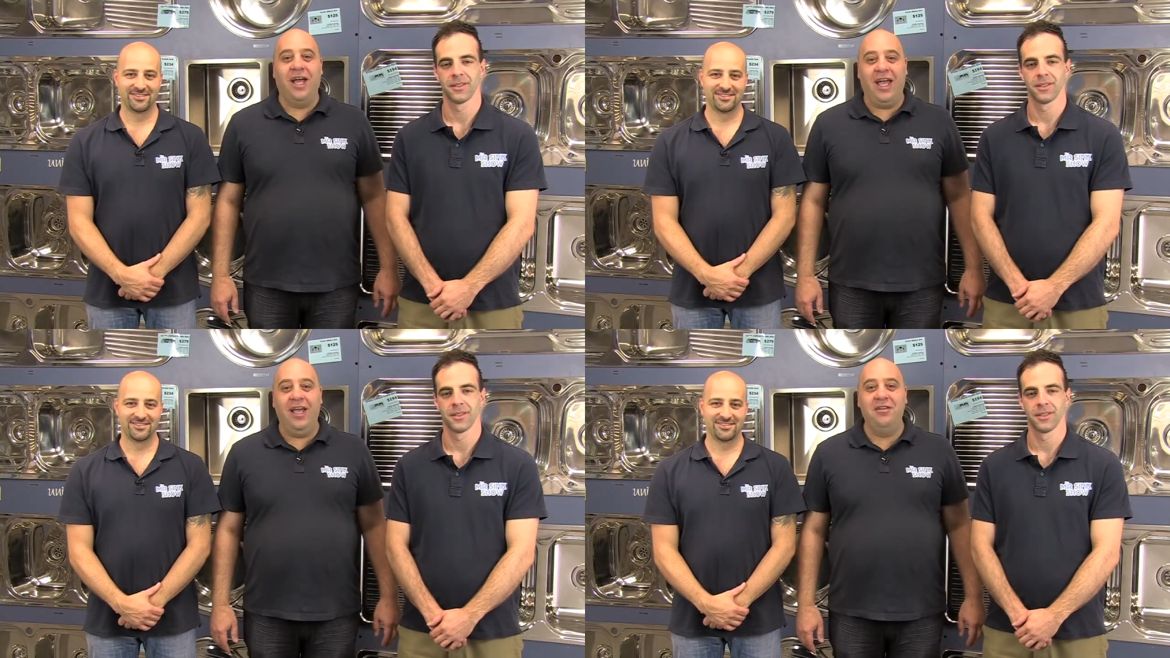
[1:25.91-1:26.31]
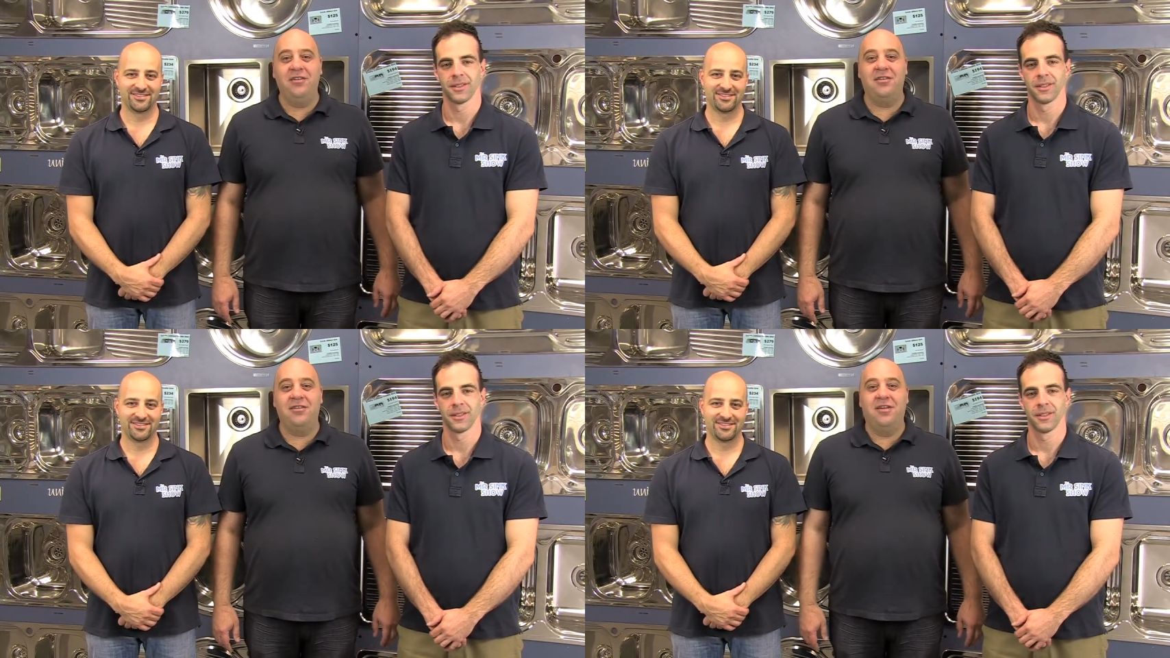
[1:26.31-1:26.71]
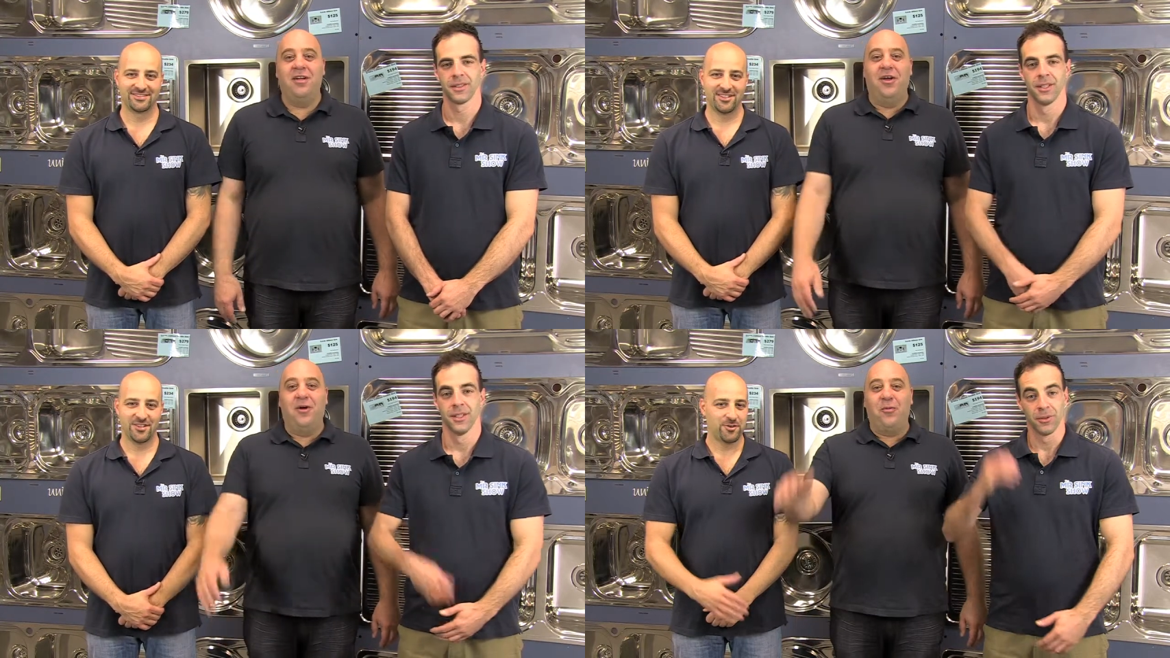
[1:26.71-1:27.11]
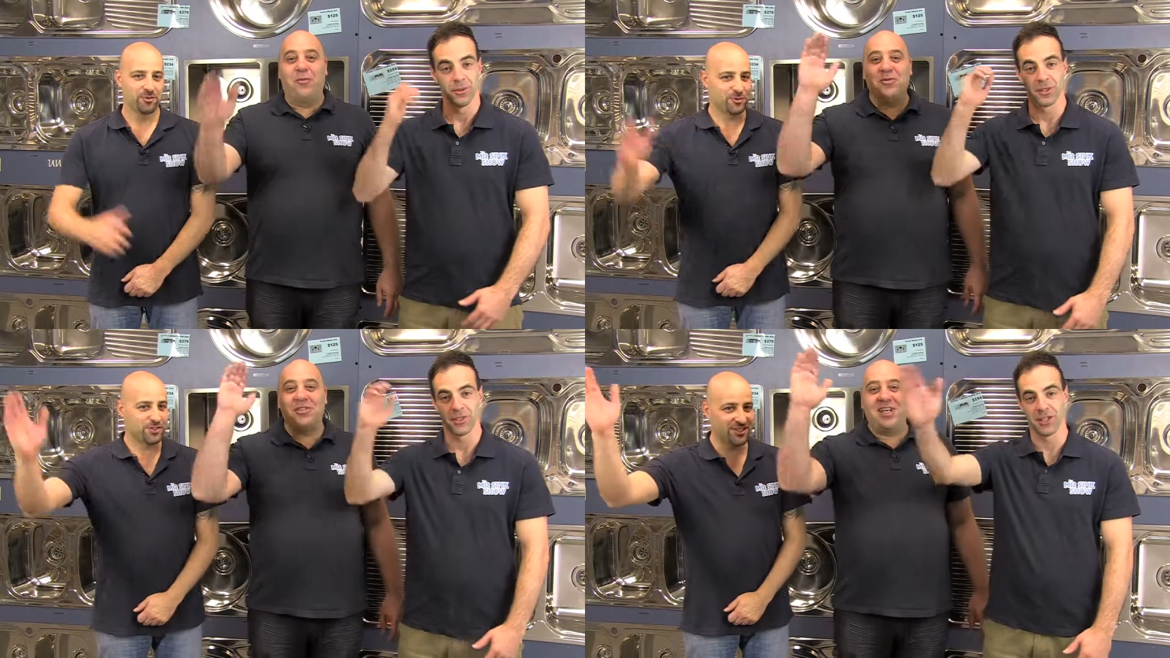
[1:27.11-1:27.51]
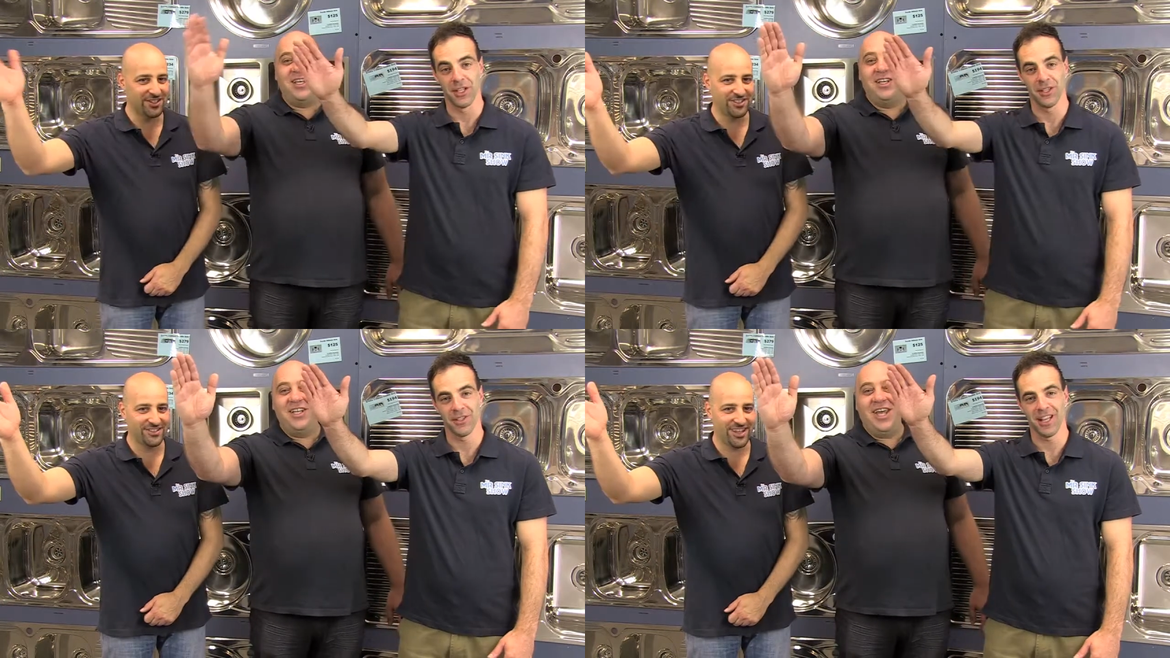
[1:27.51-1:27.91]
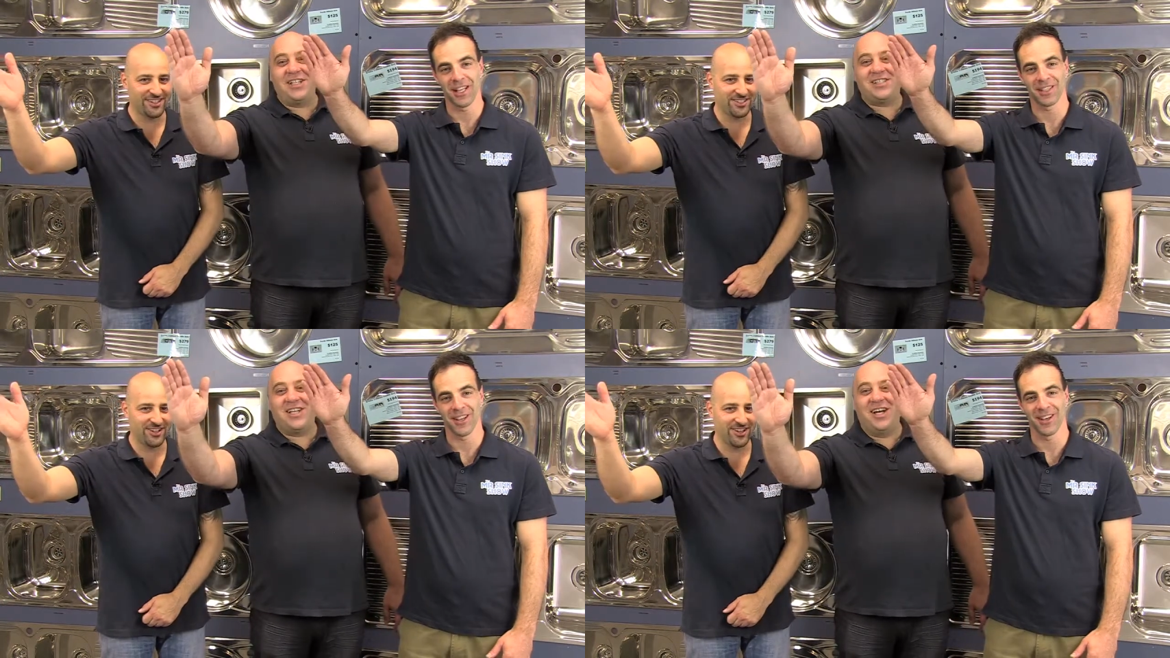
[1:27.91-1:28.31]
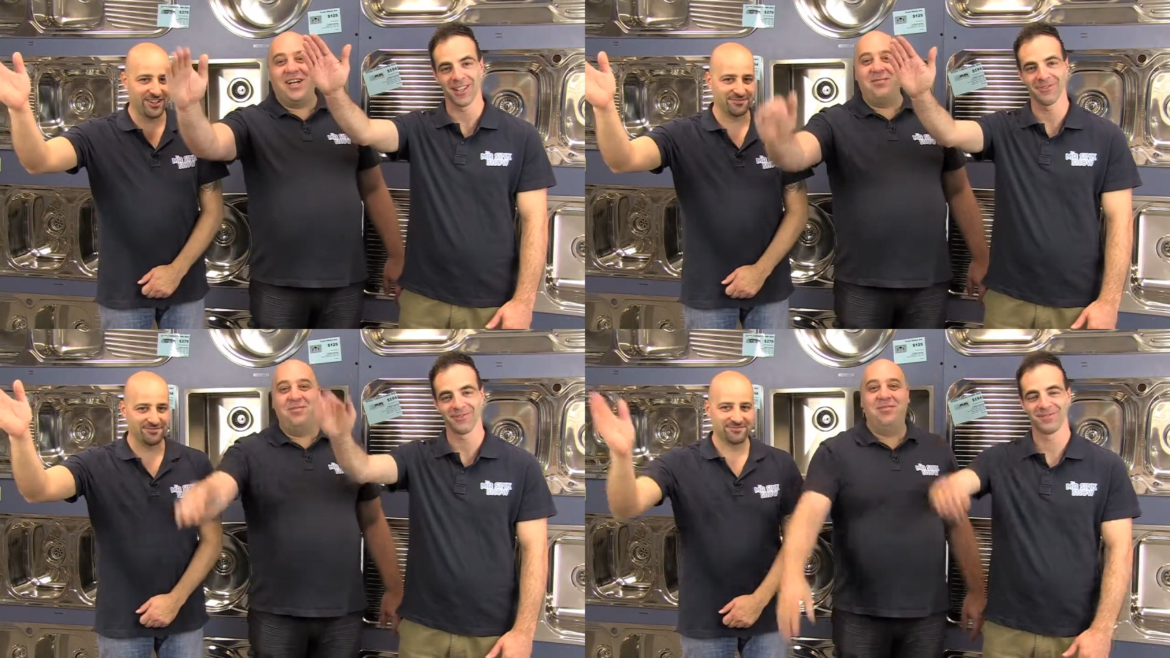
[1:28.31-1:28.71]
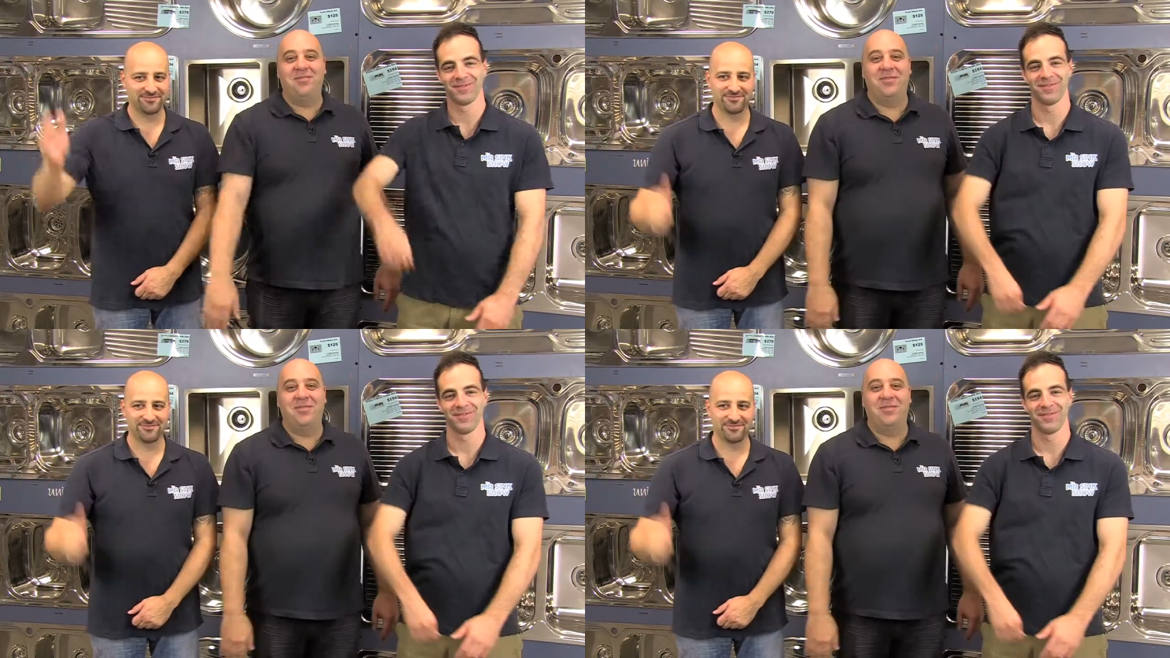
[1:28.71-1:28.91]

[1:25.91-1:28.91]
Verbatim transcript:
Speaker 1: And we'll, we'll see, see, you next time. time.